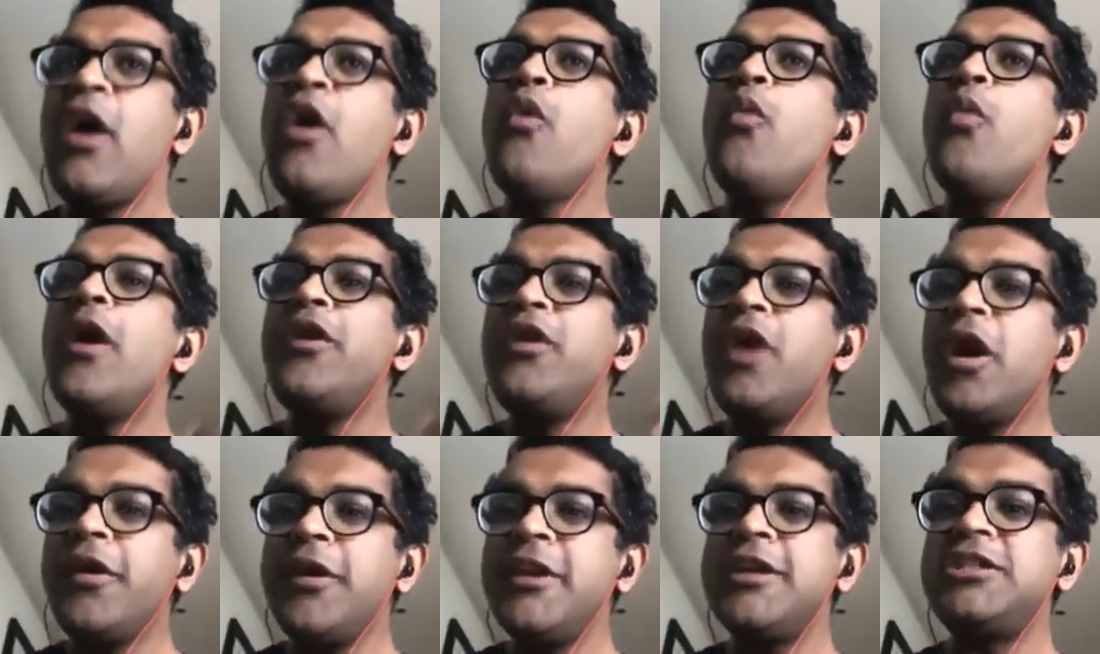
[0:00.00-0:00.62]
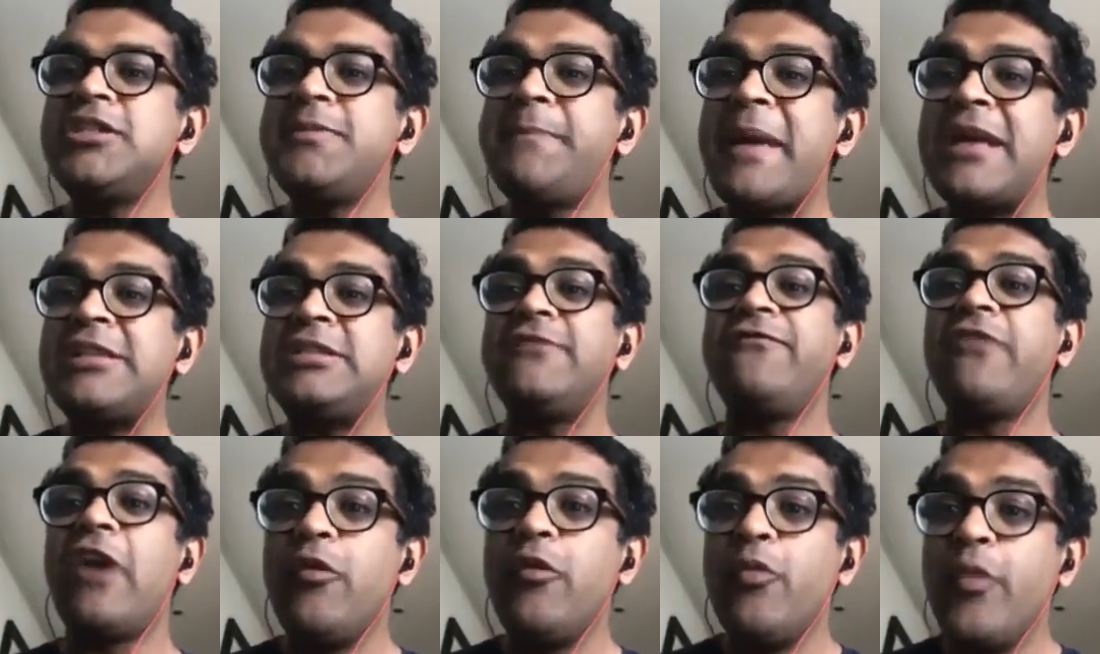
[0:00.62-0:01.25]
We're not going to
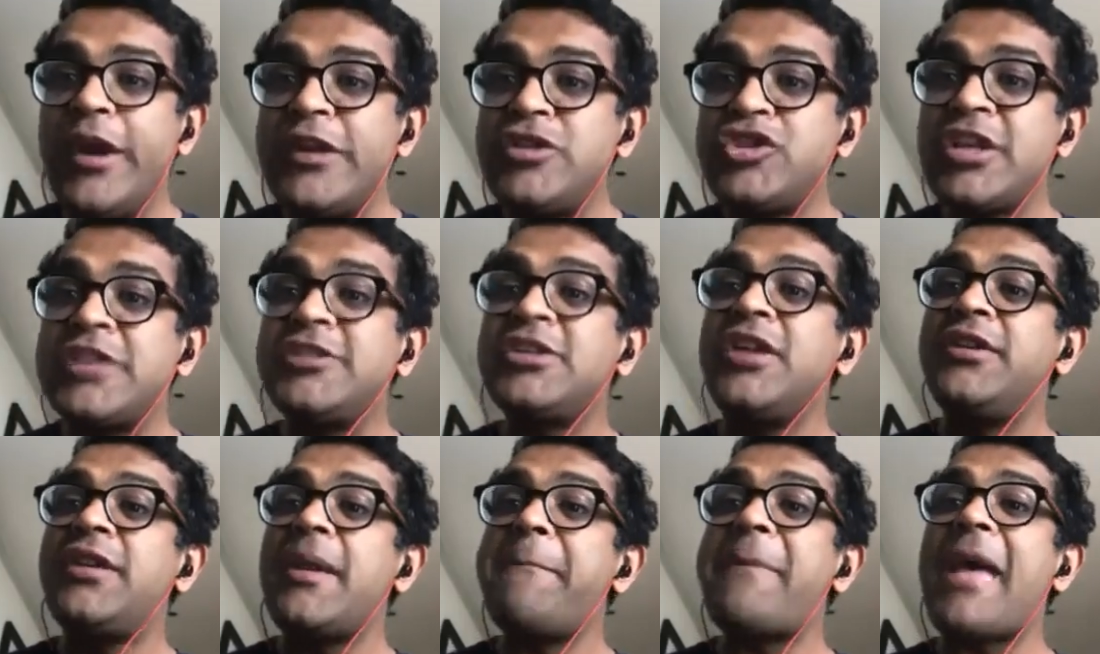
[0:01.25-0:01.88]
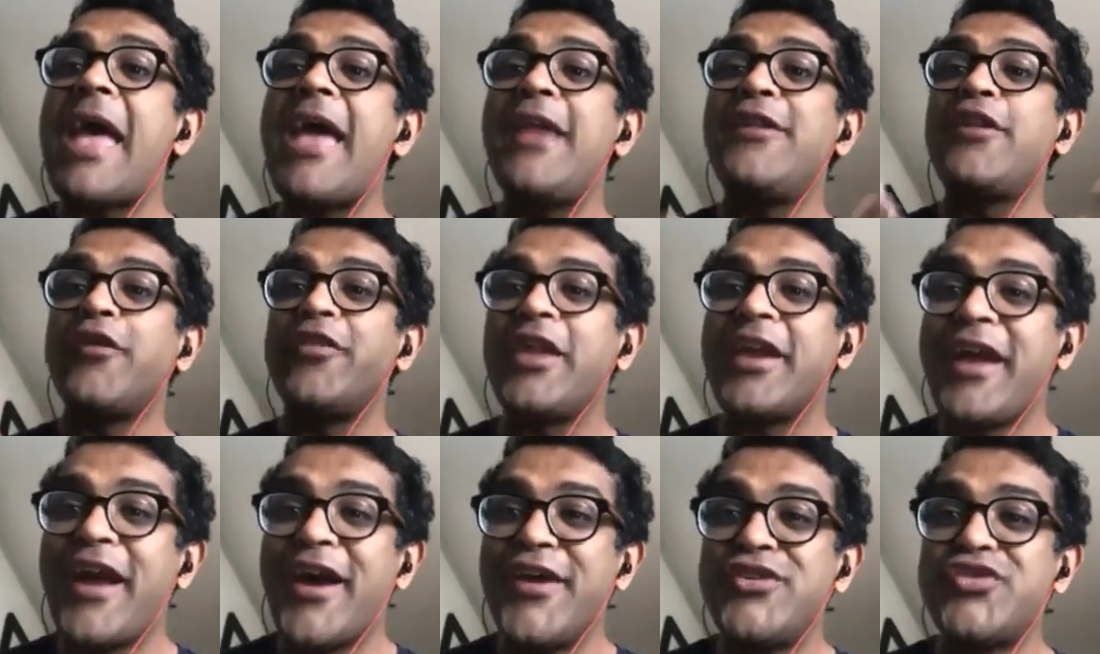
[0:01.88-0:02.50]
specify which. That's going to depend on
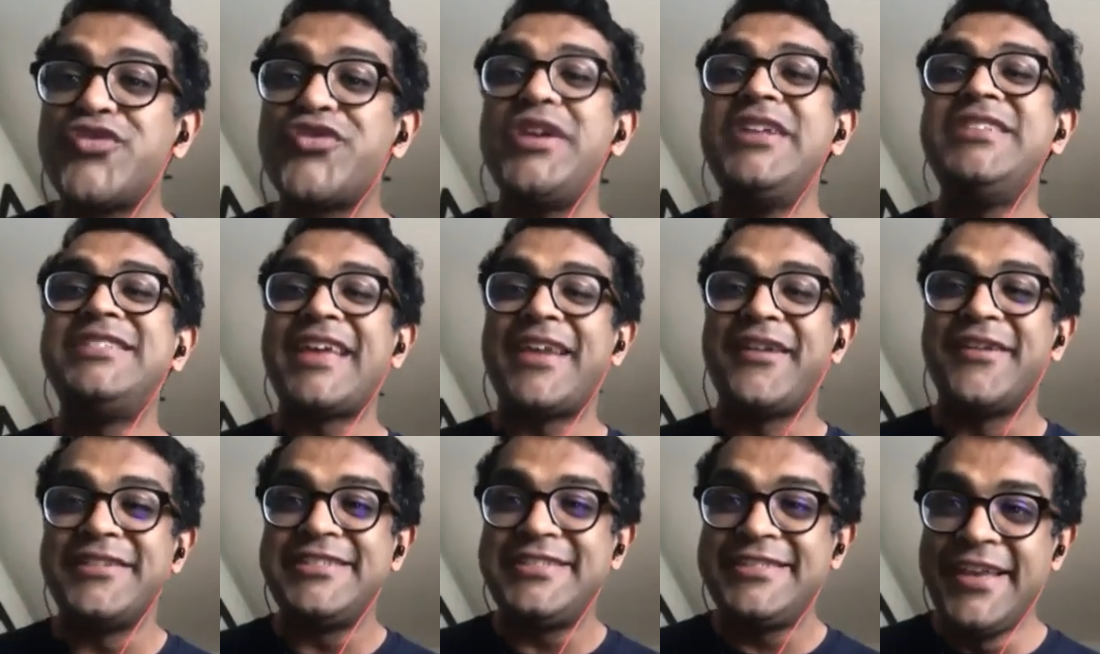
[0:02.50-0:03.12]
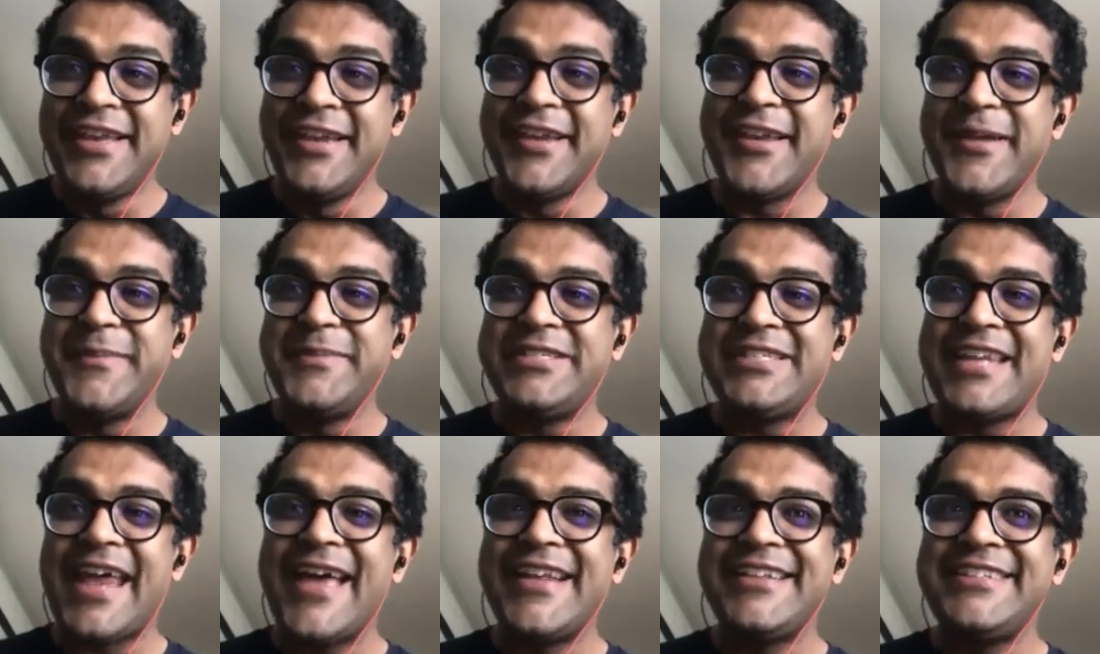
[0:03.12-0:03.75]
the countries and on
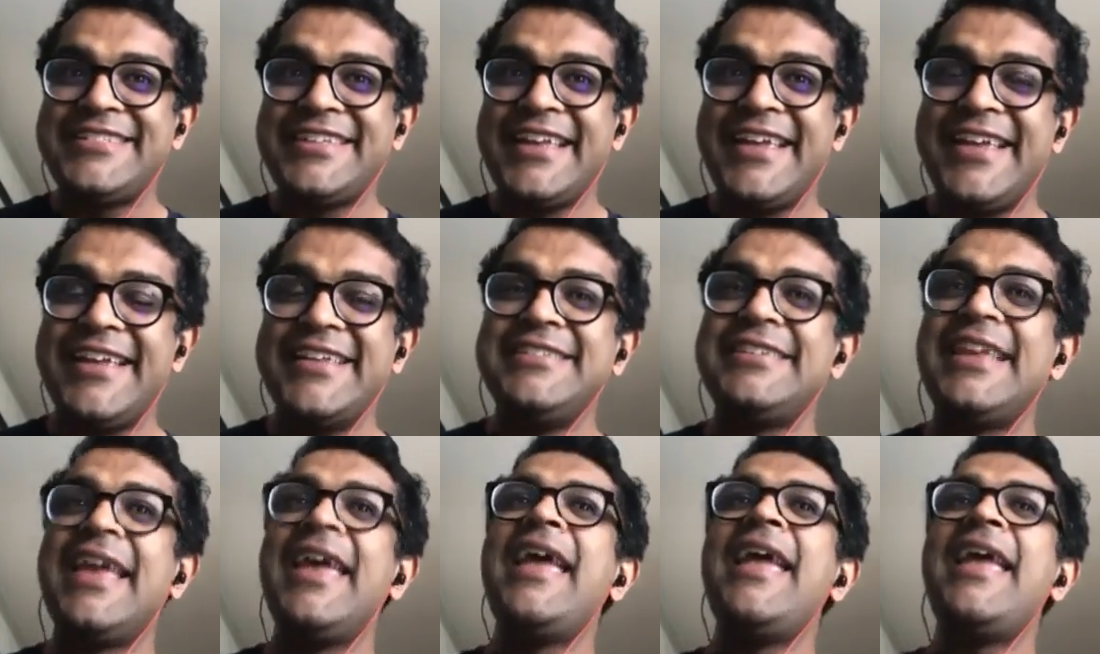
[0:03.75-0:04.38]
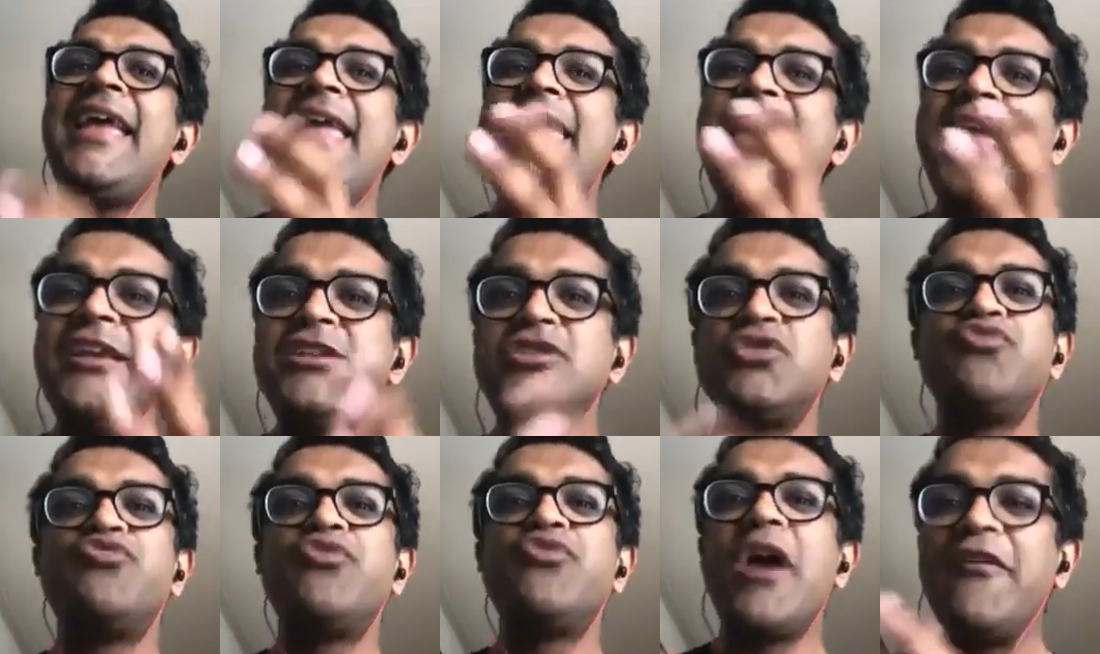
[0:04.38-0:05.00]
circumstances.
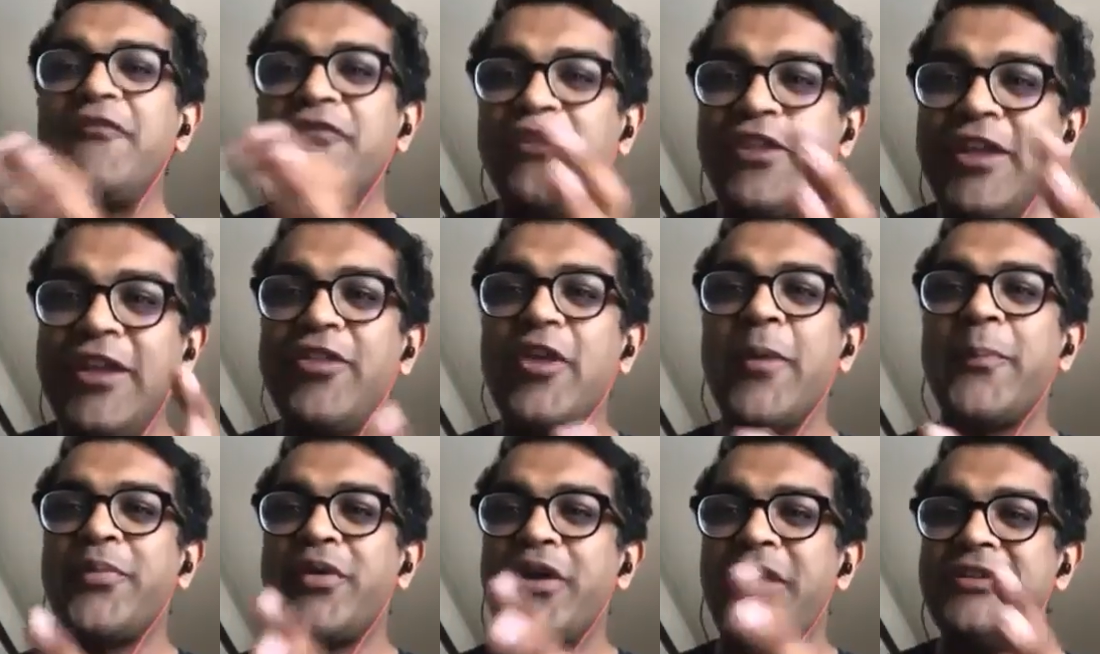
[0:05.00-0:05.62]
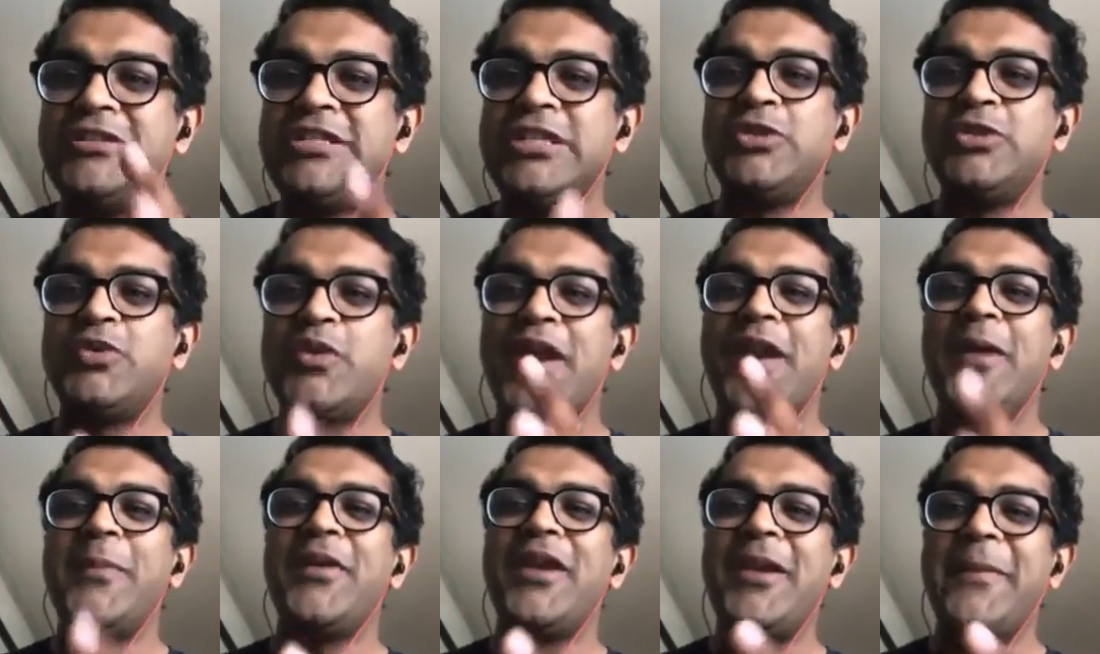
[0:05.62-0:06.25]
Here's roughly the process
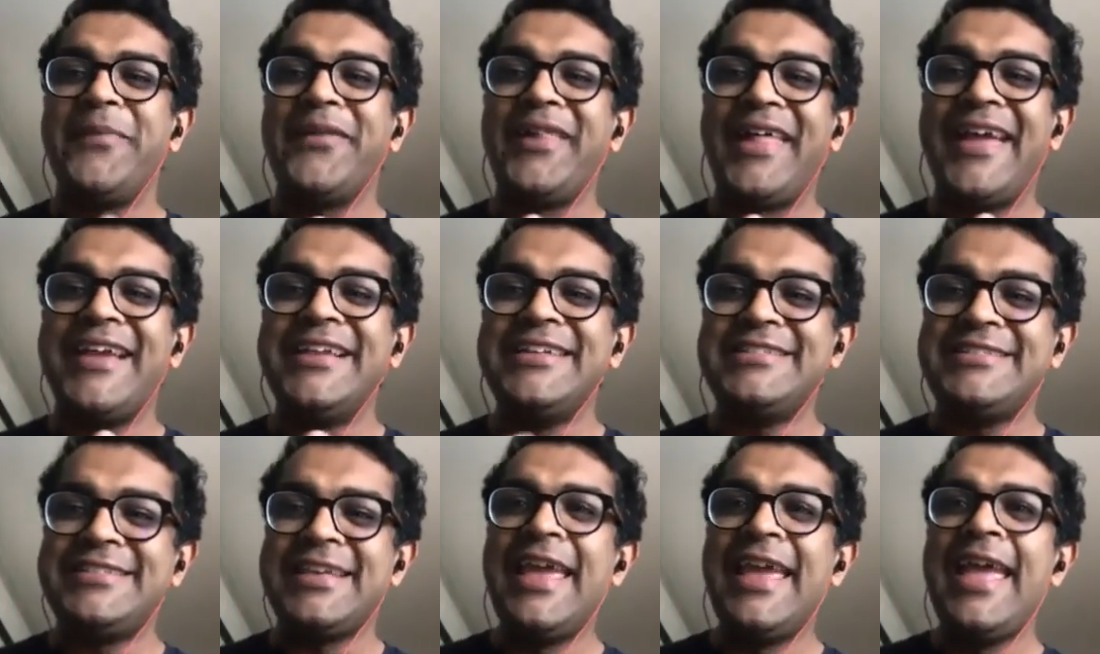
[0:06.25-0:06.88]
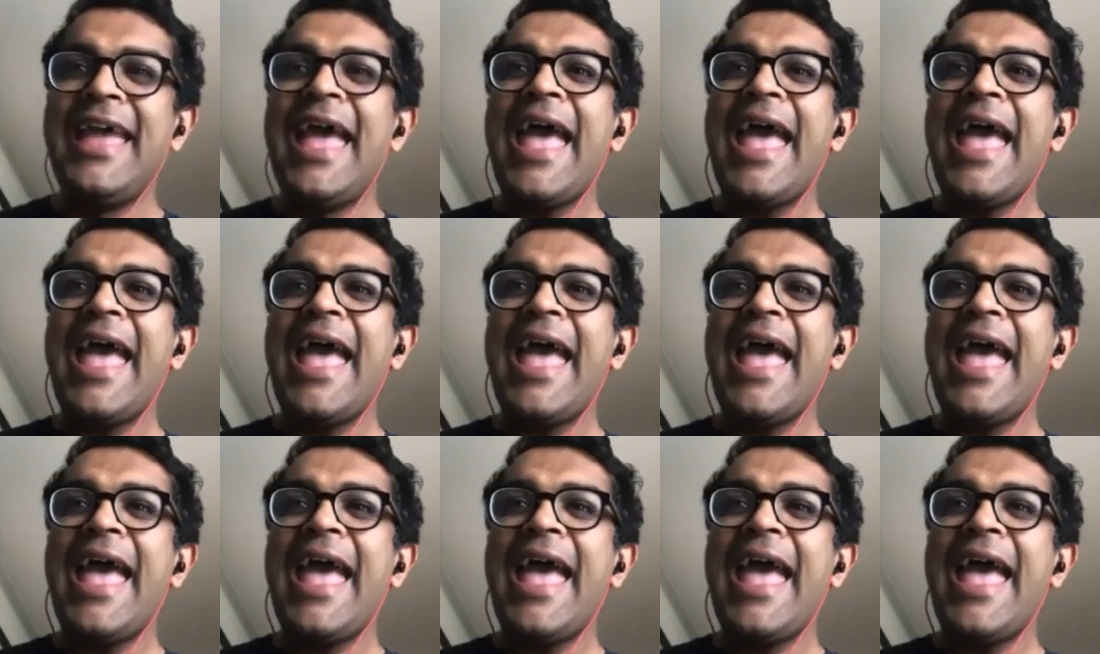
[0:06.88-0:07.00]
we're going to put in place.